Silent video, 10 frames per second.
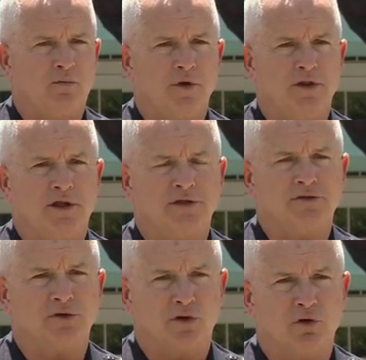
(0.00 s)
We then
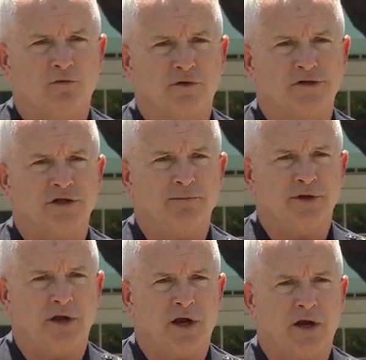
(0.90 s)
took over
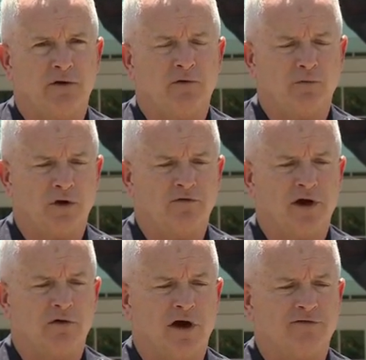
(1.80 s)
CPR, one of
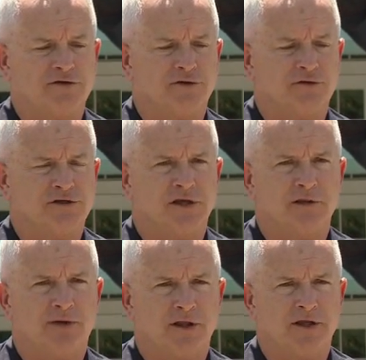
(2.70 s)
our officers and the
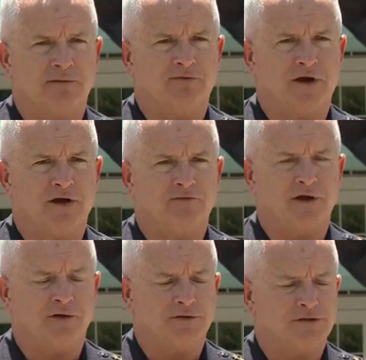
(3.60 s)
Bellingham
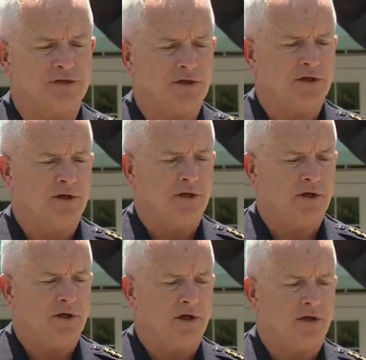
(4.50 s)
firefighters.
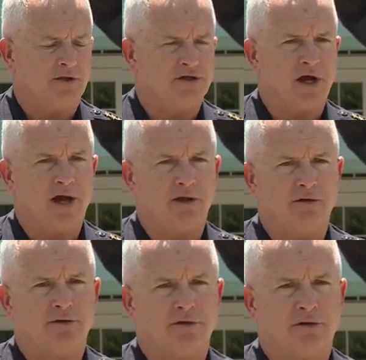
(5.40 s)
The child,